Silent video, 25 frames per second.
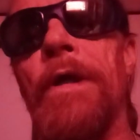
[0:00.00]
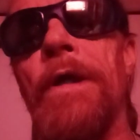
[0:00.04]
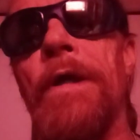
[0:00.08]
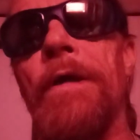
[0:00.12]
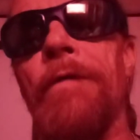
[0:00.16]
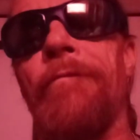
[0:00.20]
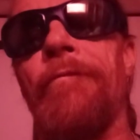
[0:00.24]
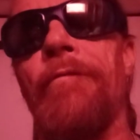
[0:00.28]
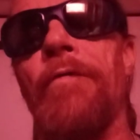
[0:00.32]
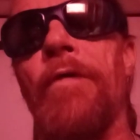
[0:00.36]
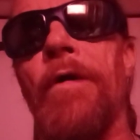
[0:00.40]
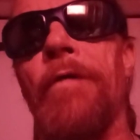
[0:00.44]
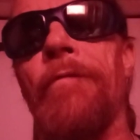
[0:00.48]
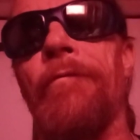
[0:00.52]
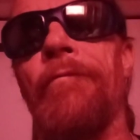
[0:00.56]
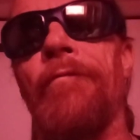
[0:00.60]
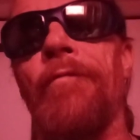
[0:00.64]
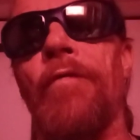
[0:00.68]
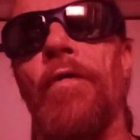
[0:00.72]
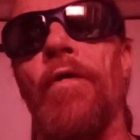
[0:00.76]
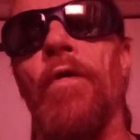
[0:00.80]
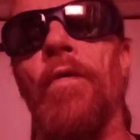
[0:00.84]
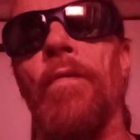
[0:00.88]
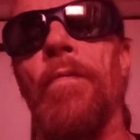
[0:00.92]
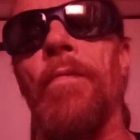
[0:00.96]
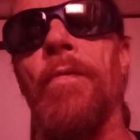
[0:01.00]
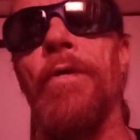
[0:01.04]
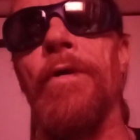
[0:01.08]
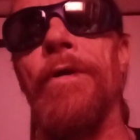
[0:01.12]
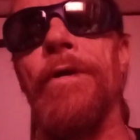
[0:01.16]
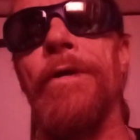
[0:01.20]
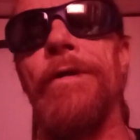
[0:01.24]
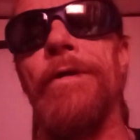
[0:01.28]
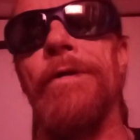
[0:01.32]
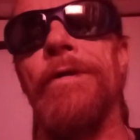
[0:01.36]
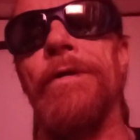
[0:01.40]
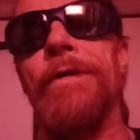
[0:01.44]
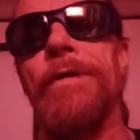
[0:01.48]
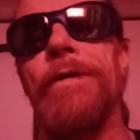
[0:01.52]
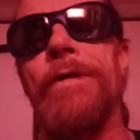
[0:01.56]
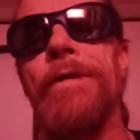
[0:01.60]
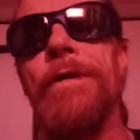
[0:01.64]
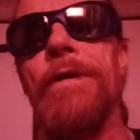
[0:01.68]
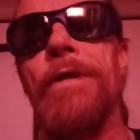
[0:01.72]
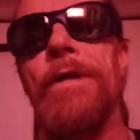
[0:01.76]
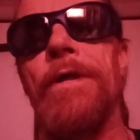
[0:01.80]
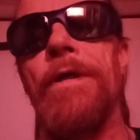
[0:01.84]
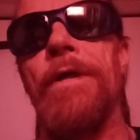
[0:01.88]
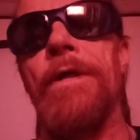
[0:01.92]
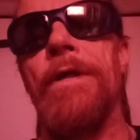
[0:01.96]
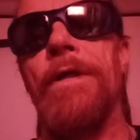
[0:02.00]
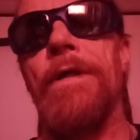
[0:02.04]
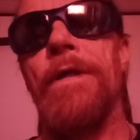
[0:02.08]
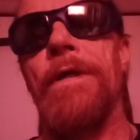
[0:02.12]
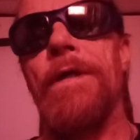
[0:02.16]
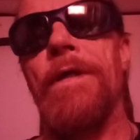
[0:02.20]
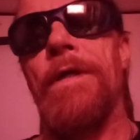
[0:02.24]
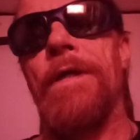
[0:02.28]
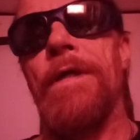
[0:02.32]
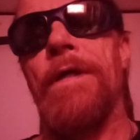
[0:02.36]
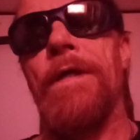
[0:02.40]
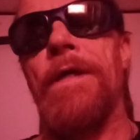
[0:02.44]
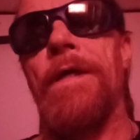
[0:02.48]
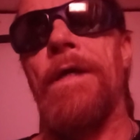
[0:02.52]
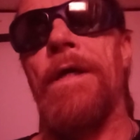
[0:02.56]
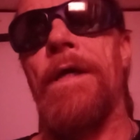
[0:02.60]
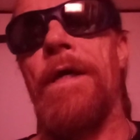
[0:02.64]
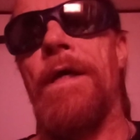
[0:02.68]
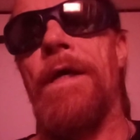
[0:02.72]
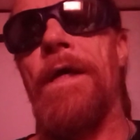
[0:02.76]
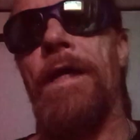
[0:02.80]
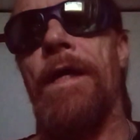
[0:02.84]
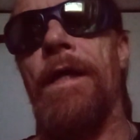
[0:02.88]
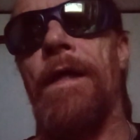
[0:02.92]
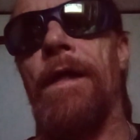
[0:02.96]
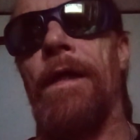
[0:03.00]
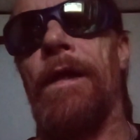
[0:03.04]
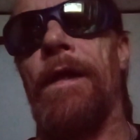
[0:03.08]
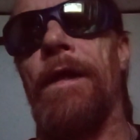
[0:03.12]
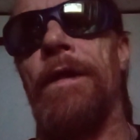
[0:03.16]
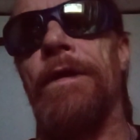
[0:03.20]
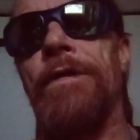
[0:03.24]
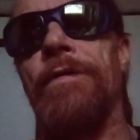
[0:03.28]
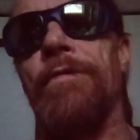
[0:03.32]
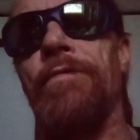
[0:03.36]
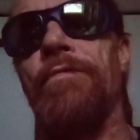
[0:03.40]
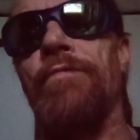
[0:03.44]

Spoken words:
EFI throttle bodies, and let's